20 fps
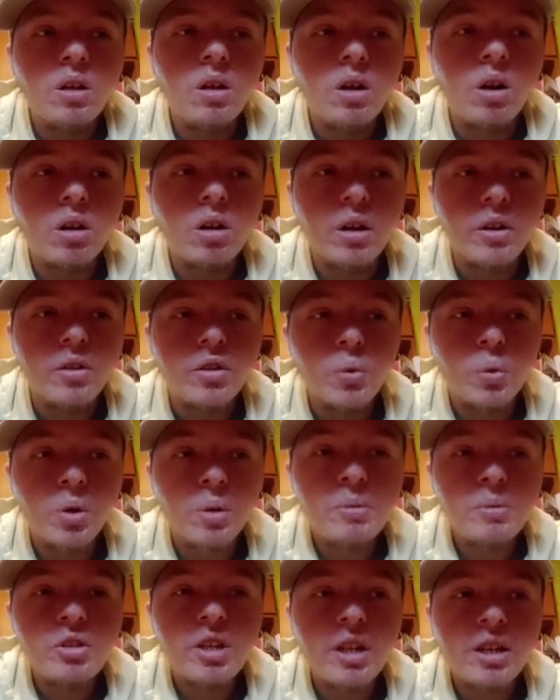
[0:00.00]
Alright, so we're
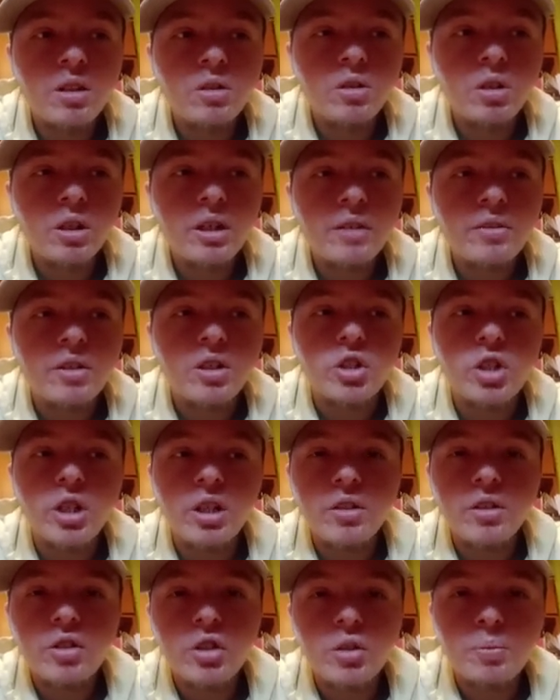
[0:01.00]
going to be taking a look at the
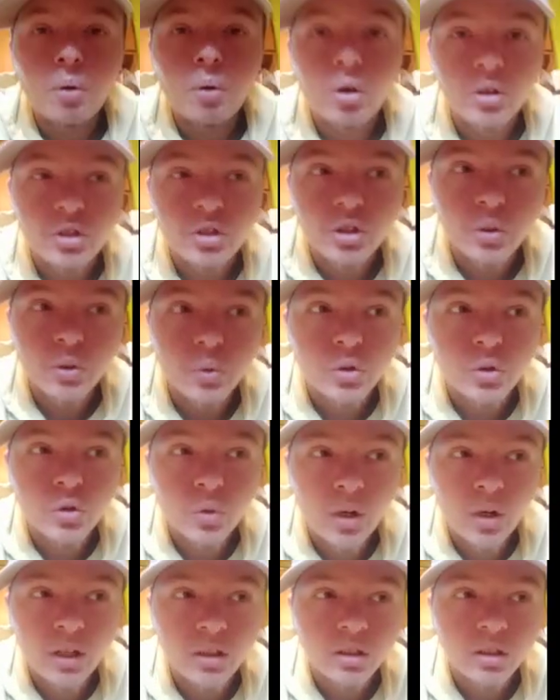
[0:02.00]
Genesis Part 2
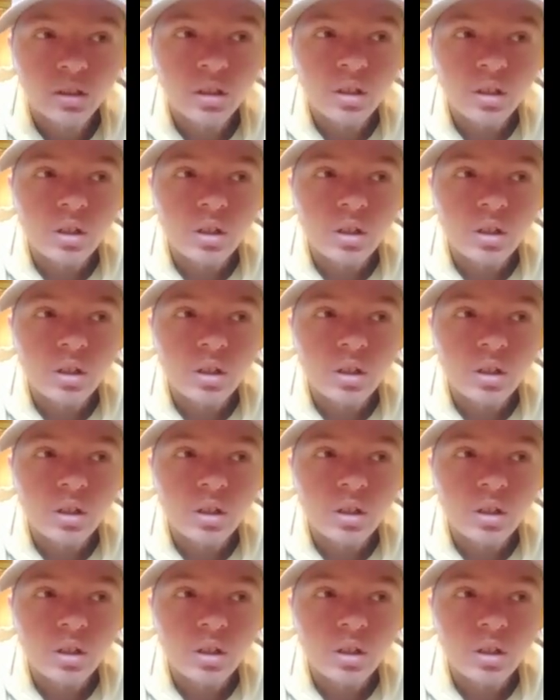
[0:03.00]
trailer,